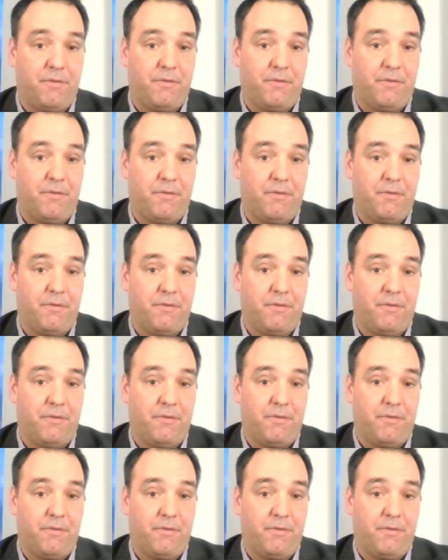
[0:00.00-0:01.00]
phone
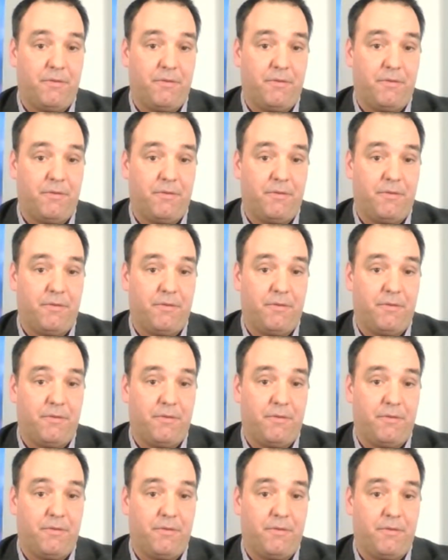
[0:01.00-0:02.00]
and, you know, get the
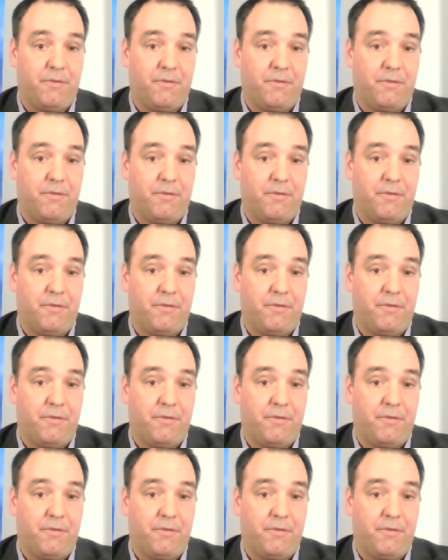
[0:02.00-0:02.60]
best input from the